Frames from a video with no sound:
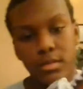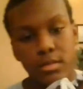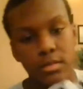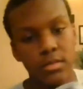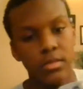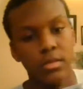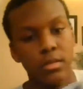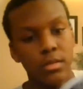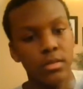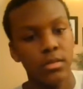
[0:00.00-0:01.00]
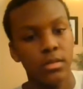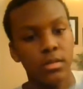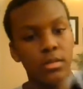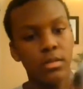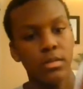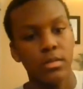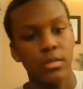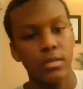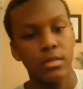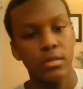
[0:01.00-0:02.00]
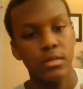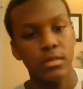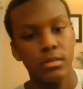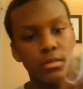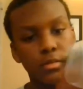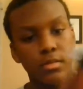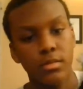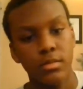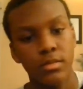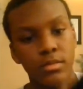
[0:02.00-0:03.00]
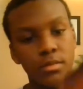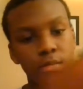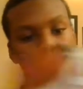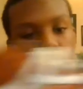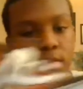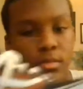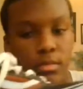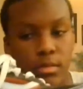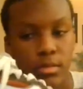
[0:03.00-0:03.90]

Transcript: (silence)